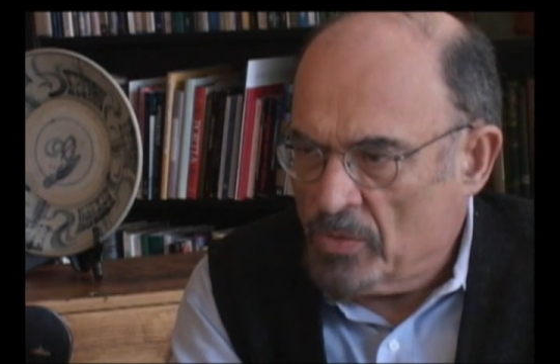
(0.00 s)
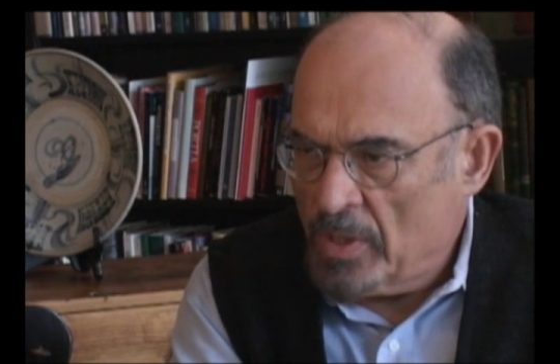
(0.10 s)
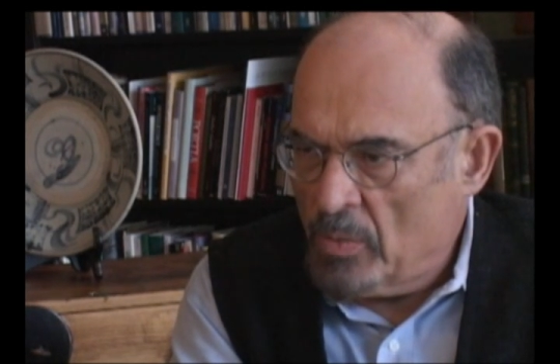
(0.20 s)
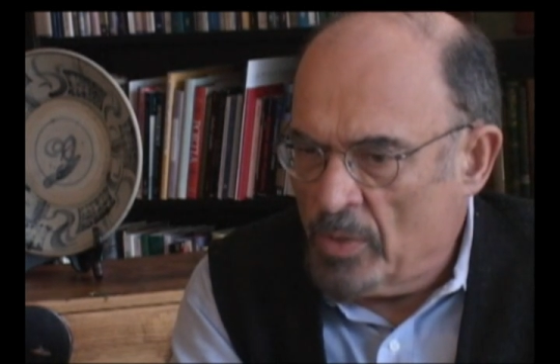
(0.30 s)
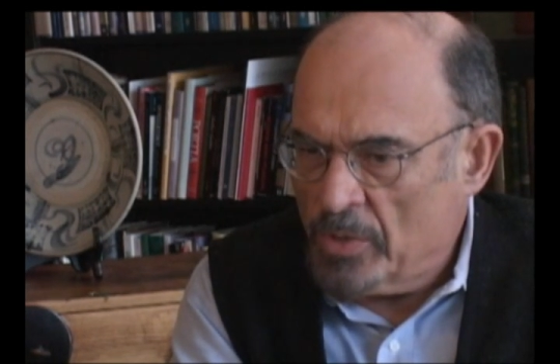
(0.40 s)
and I
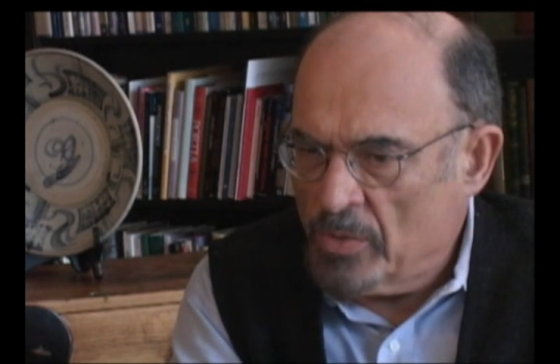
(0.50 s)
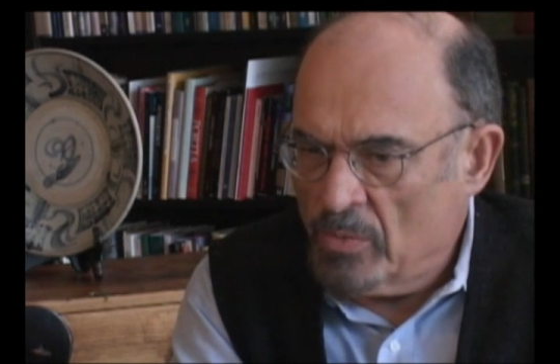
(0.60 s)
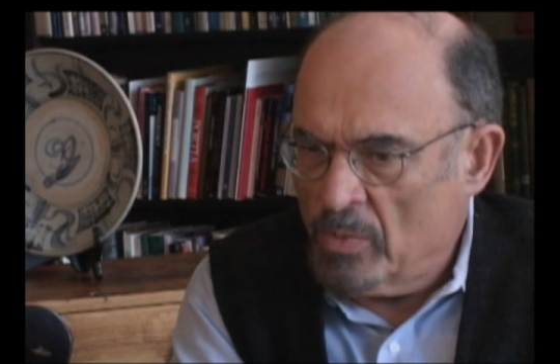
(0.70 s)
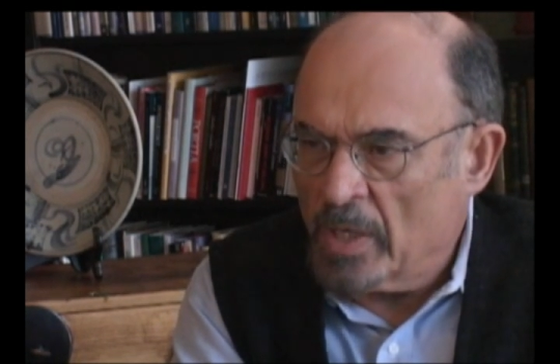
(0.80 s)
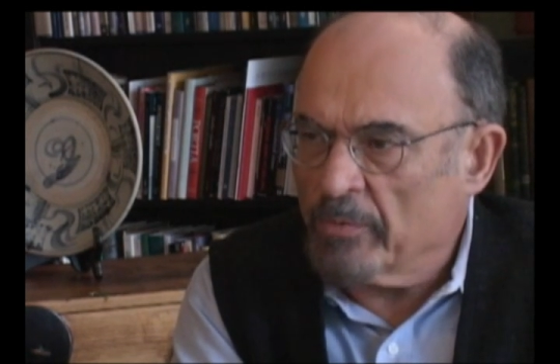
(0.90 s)
want to do
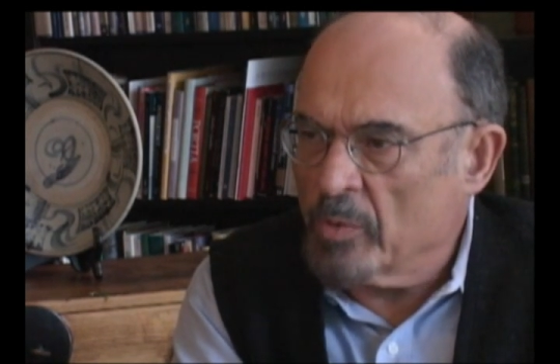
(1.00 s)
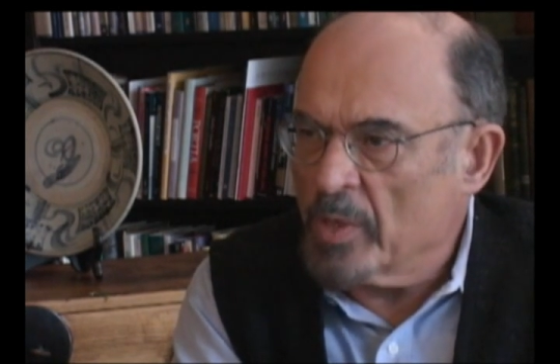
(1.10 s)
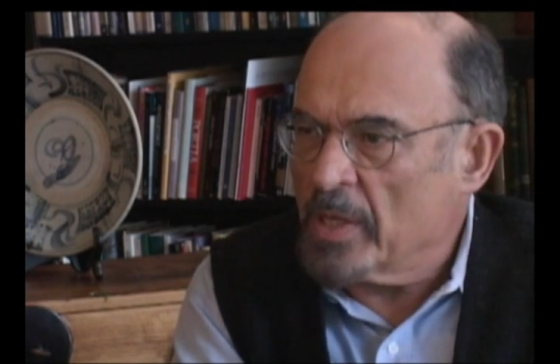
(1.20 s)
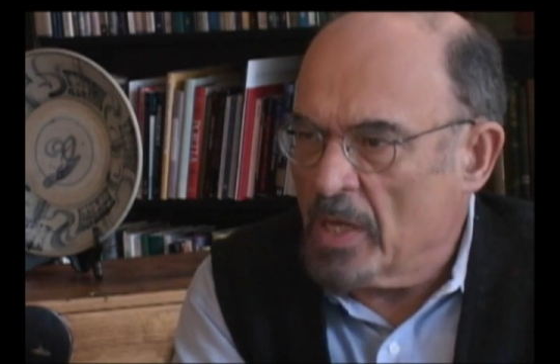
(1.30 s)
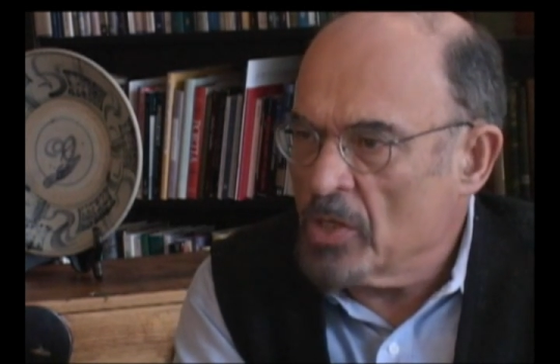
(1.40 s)
whatever we
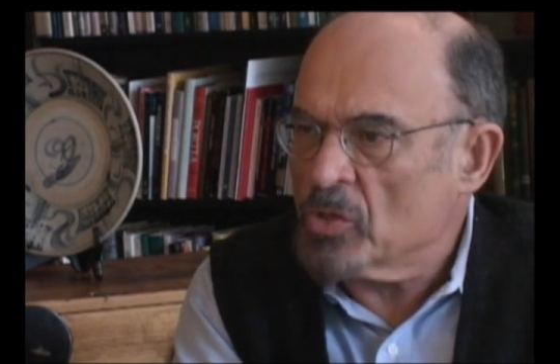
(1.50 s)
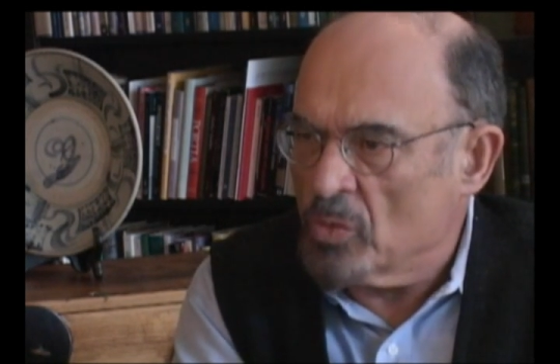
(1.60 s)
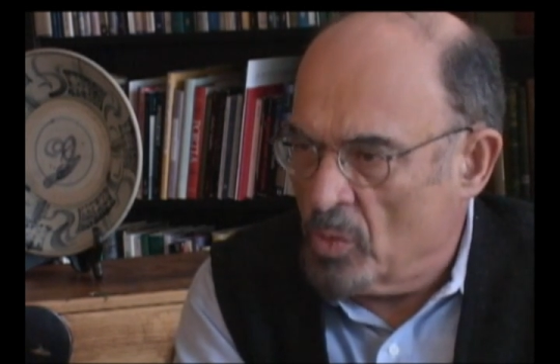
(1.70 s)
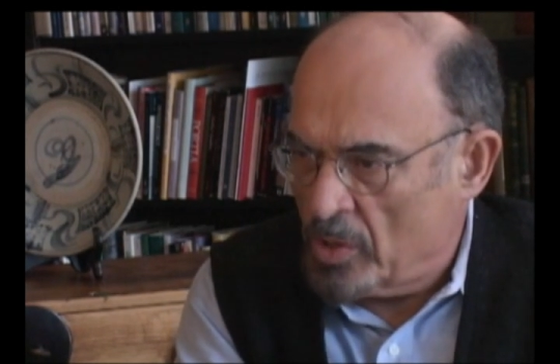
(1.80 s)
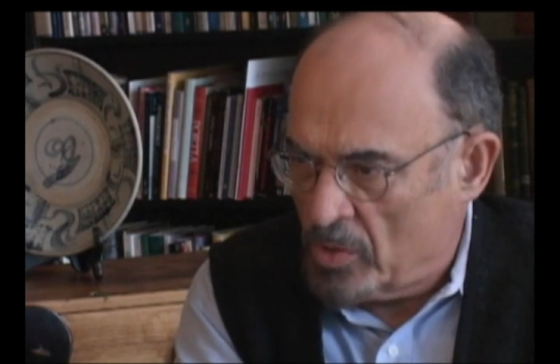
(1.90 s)
can to
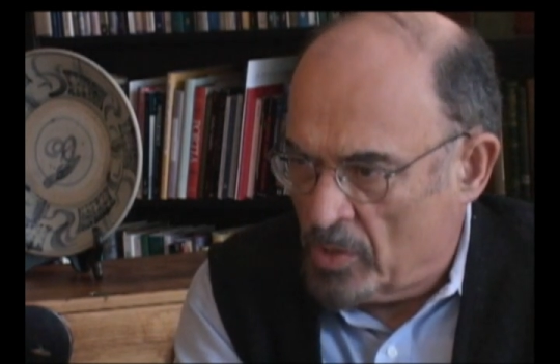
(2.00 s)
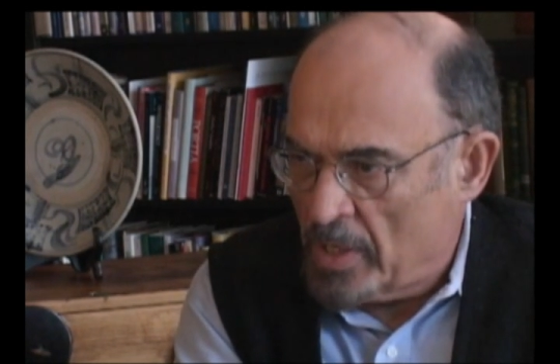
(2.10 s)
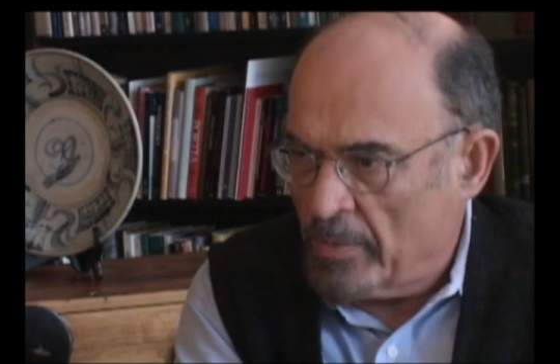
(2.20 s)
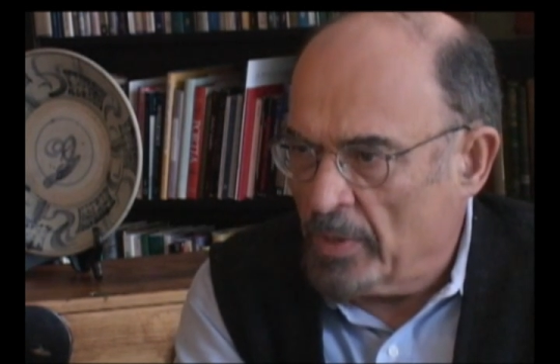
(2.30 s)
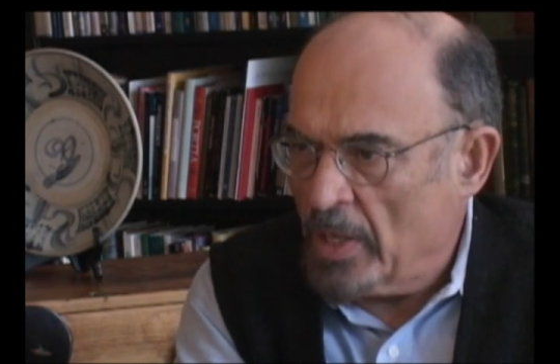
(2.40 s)
work on
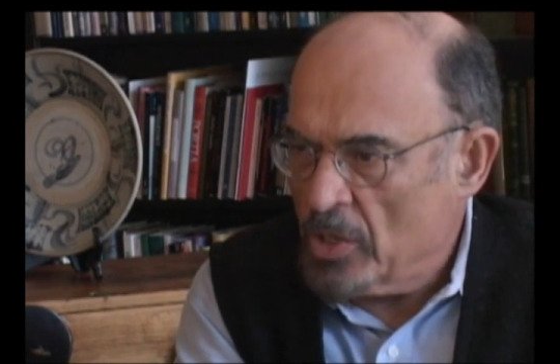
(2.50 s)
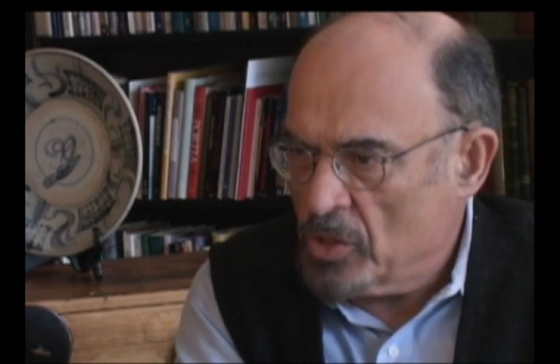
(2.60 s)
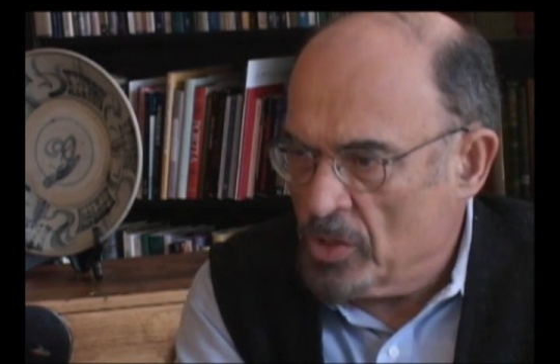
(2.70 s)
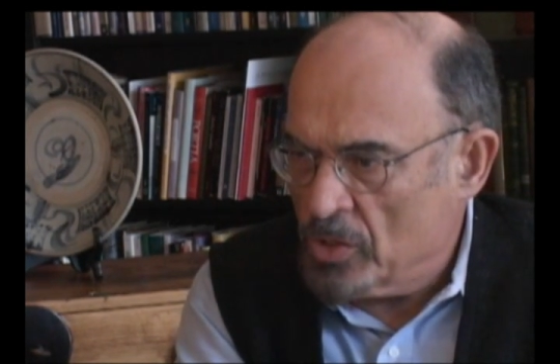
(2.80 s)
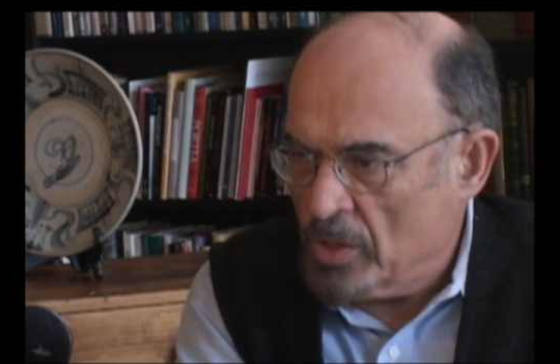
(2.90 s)
our
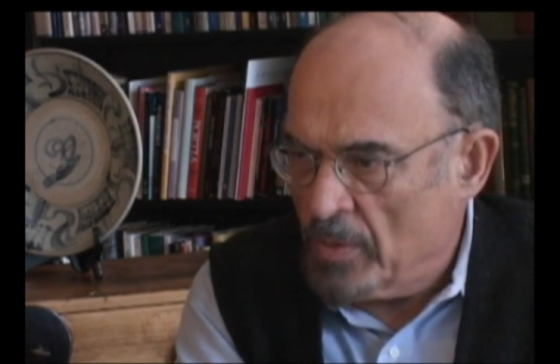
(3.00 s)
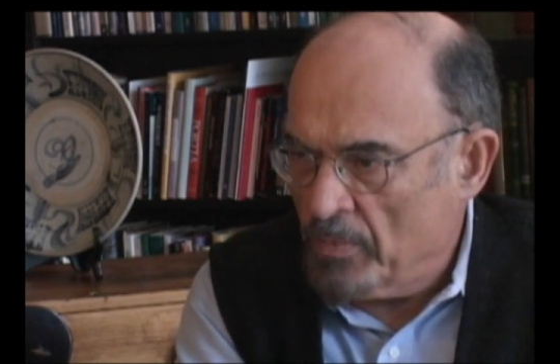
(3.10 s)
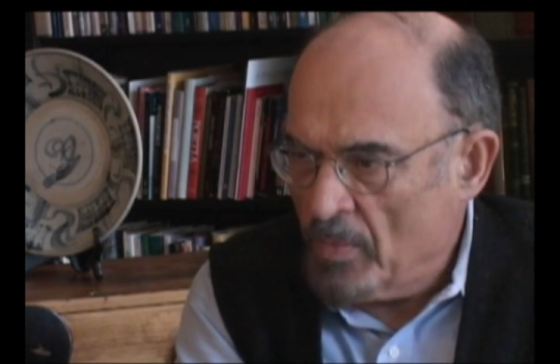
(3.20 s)
relationship.